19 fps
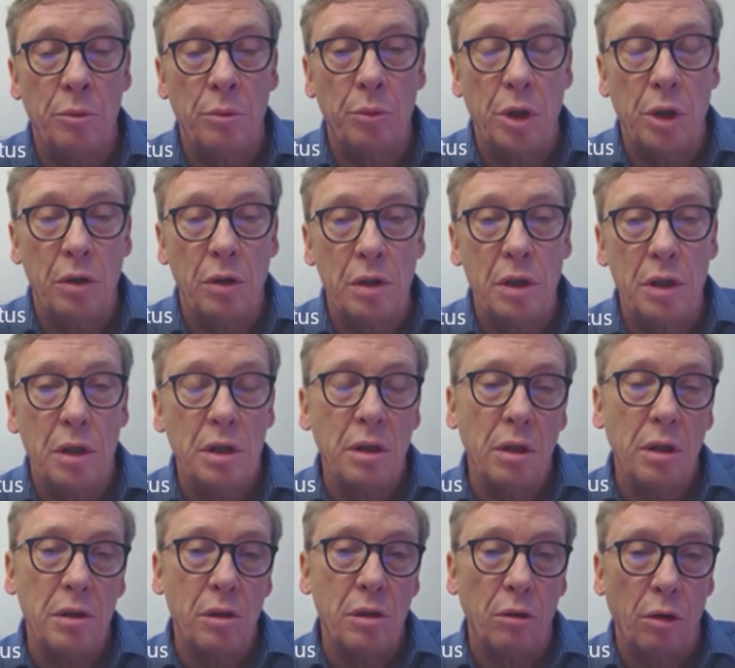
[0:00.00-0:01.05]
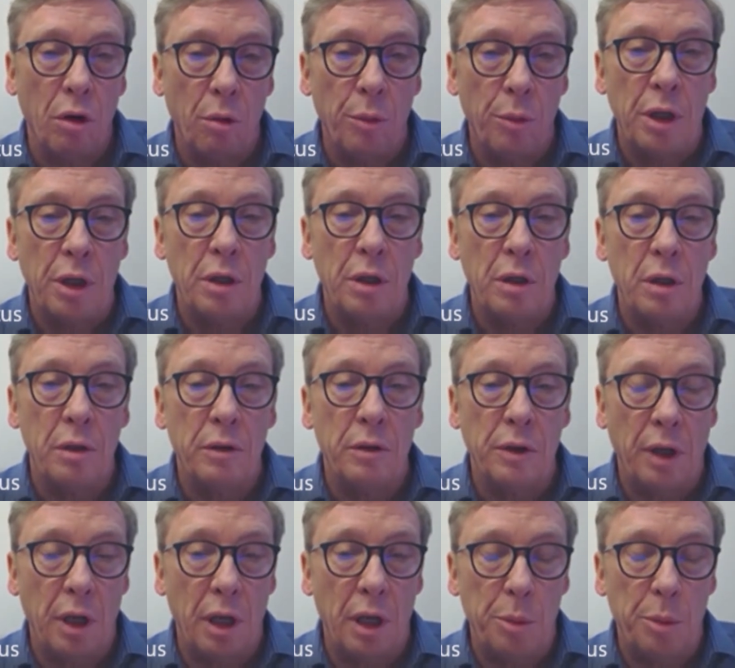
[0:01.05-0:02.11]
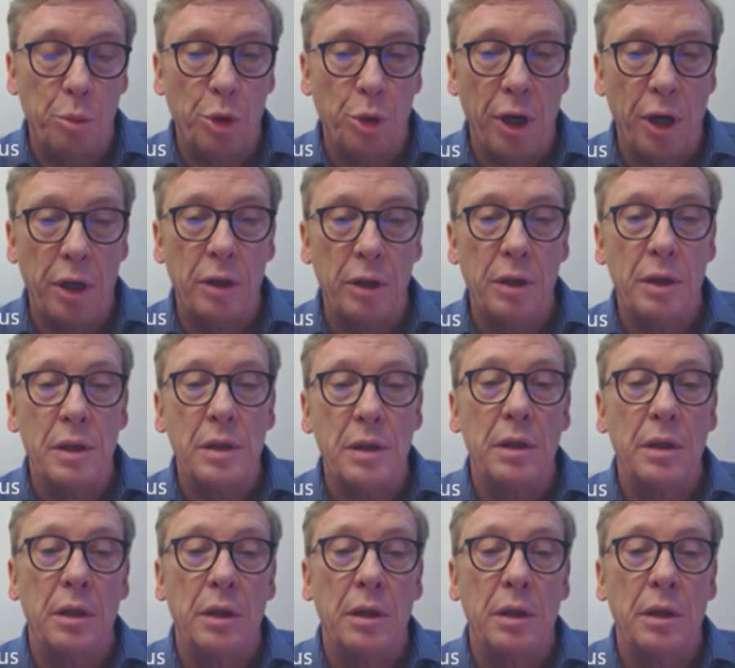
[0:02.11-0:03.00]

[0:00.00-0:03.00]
because it's not so common in the daily practice,